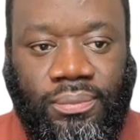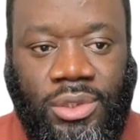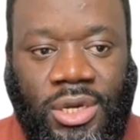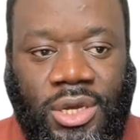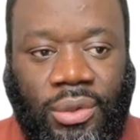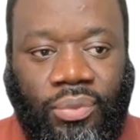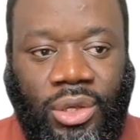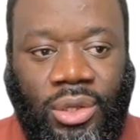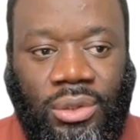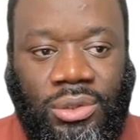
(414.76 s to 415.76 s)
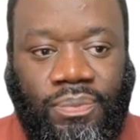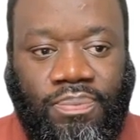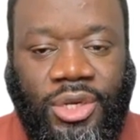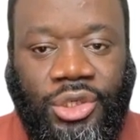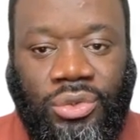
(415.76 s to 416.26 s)

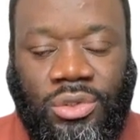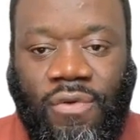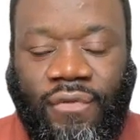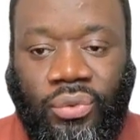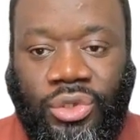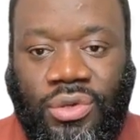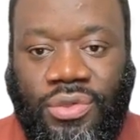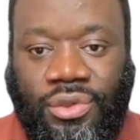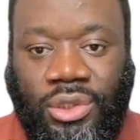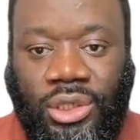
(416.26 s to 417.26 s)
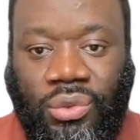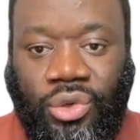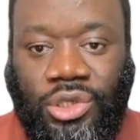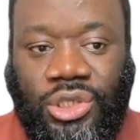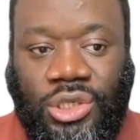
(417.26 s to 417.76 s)
made use of equation 3,
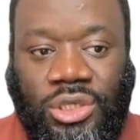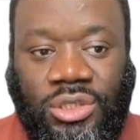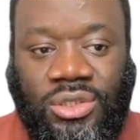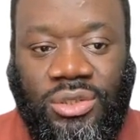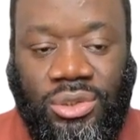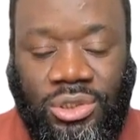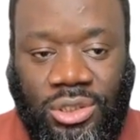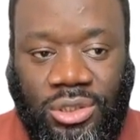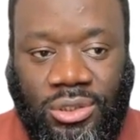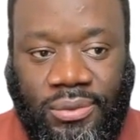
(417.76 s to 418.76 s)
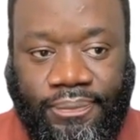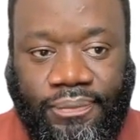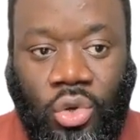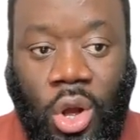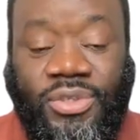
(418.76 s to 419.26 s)
which is the
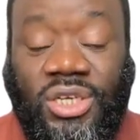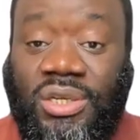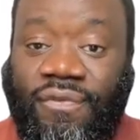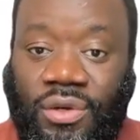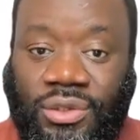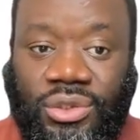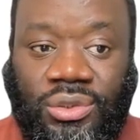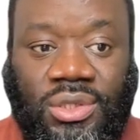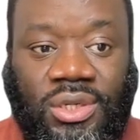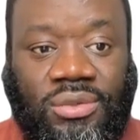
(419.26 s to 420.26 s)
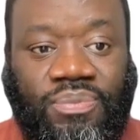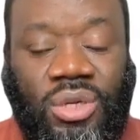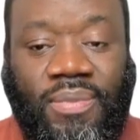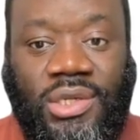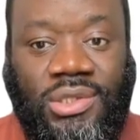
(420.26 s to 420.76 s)
objective function that
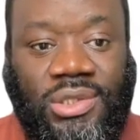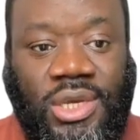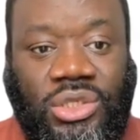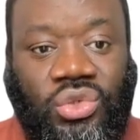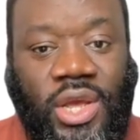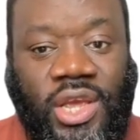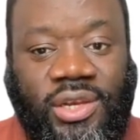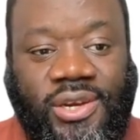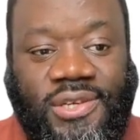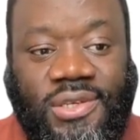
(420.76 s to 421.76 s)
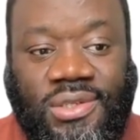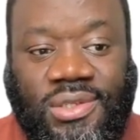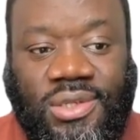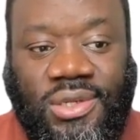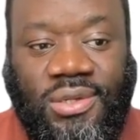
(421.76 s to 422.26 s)
minimizes end-to-end
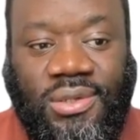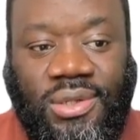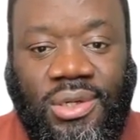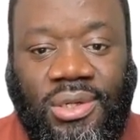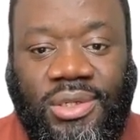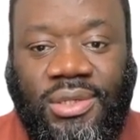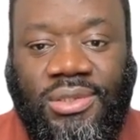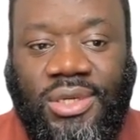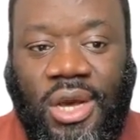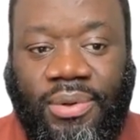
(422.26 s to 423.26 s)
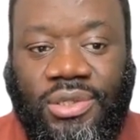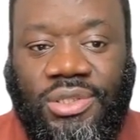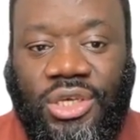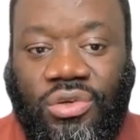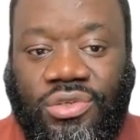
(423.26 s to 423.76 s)
latency. Then the
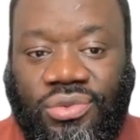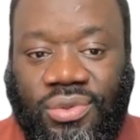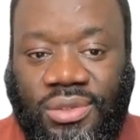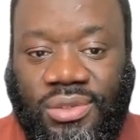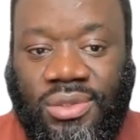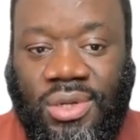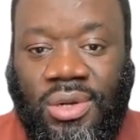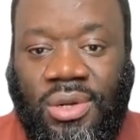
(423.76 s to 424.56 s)
capacity constraints